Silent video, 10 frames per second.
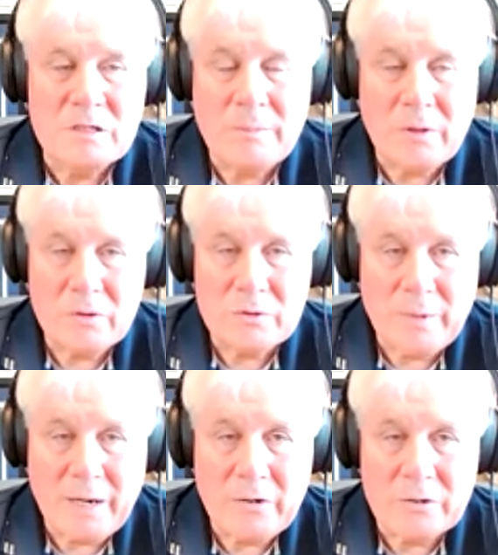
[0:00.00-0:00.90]
some of those
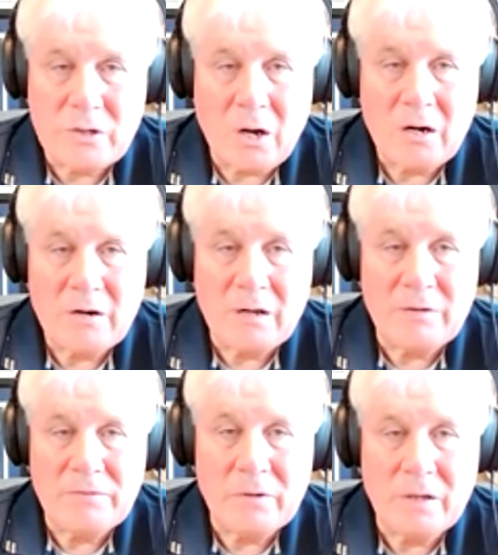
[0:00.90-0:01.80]
records are,
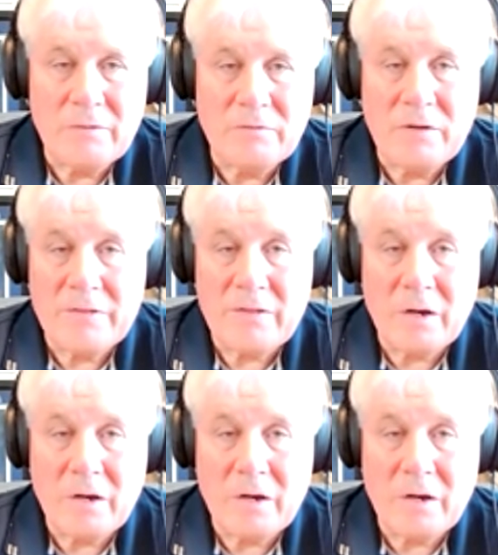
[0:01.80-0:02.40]
if you've got the